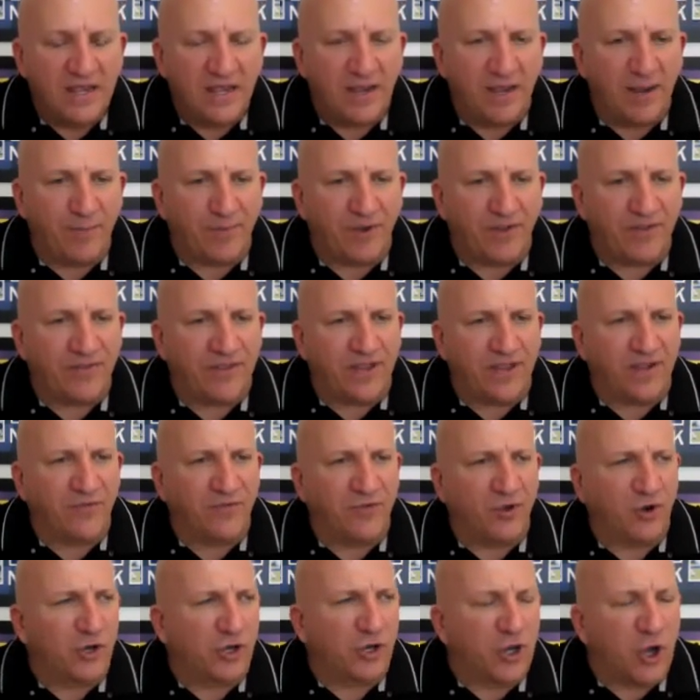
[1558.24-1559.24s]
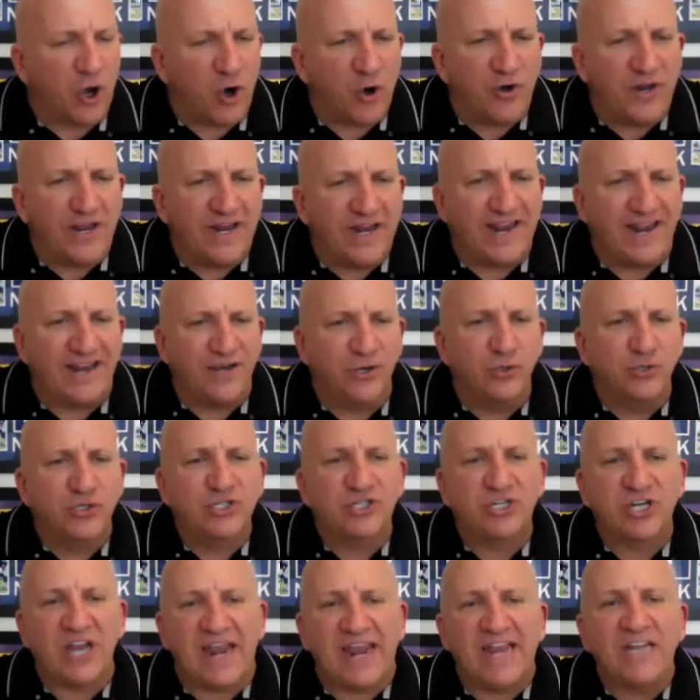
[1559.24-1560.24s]
but they're learning and you
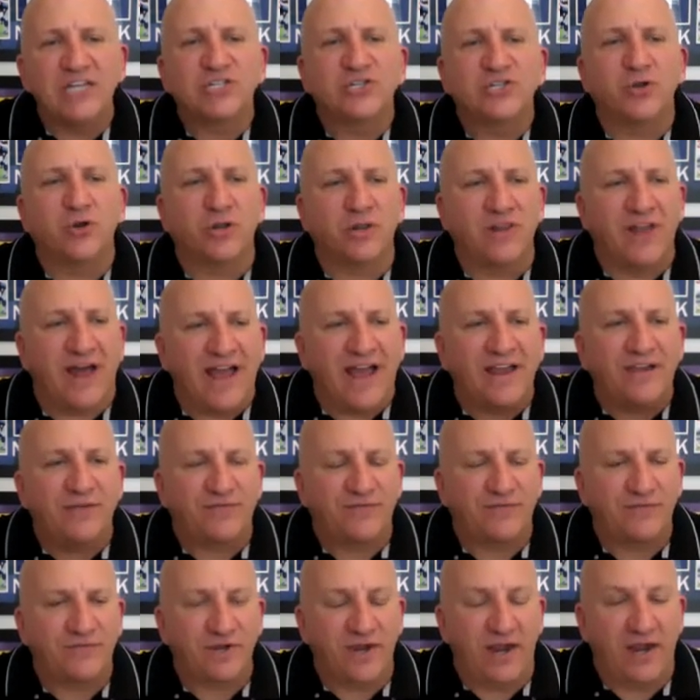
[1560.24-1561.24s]
change their life.